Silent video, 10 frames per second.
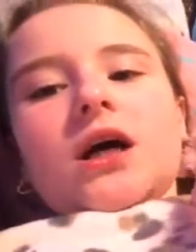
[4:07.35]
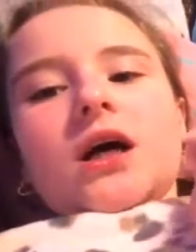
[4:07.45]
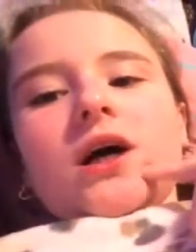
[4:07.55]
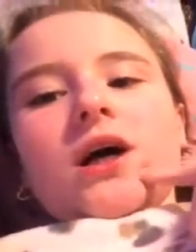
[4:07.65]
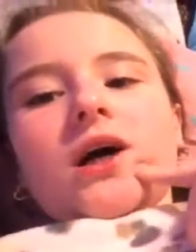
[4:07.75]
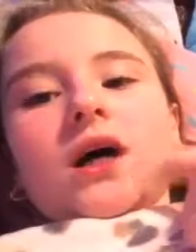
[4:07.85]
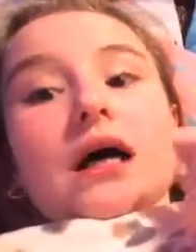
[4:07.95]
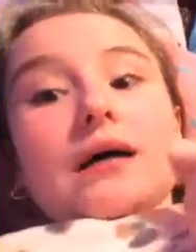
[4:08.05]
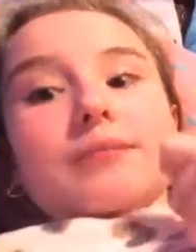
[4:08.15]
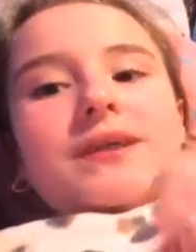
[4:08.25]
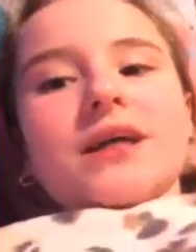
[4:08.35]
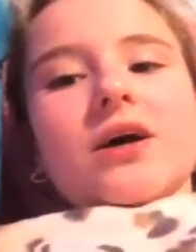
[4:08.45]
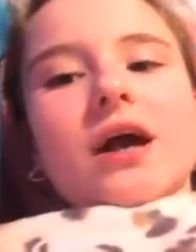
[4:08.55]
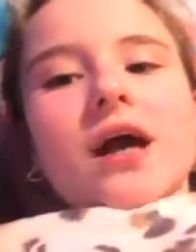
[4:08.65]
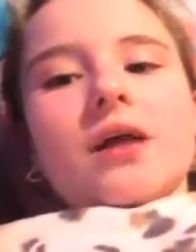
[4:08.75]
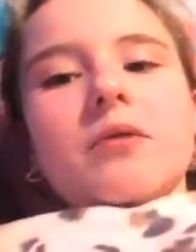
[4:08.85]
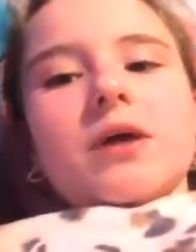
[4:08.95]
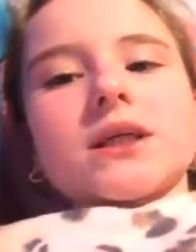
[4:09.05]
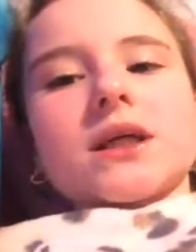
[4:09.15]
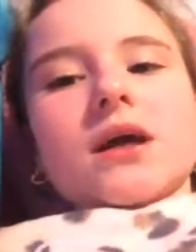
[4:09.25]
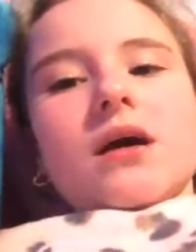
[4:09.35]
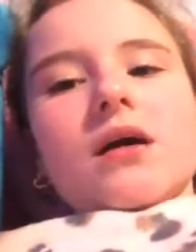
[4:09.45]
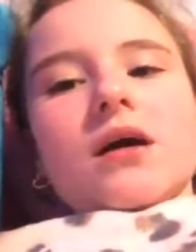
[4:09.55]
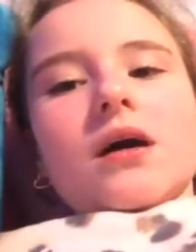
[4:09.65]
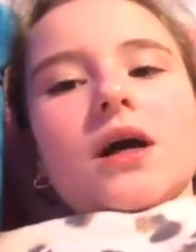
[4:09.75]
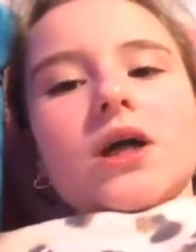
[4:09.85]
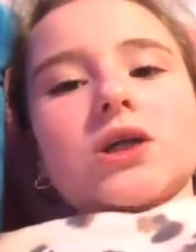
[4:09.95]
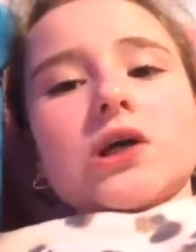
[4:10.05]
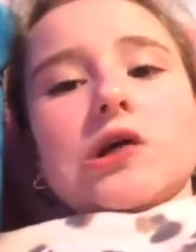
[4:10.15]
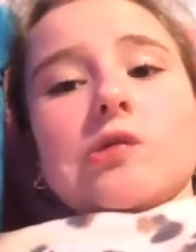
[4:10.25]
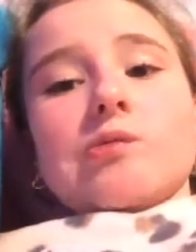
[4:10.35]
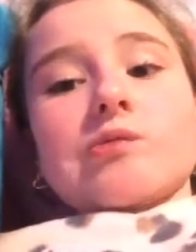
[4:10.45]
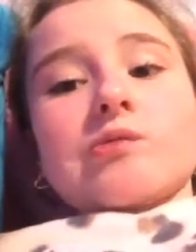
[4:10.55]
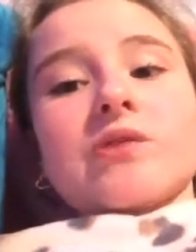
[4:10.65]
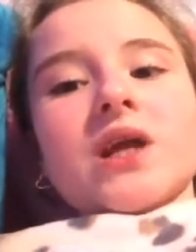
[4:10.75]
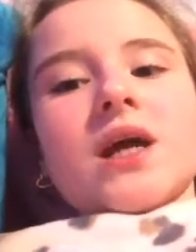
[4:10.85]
Uh, act. Okay, anyways, guys, um,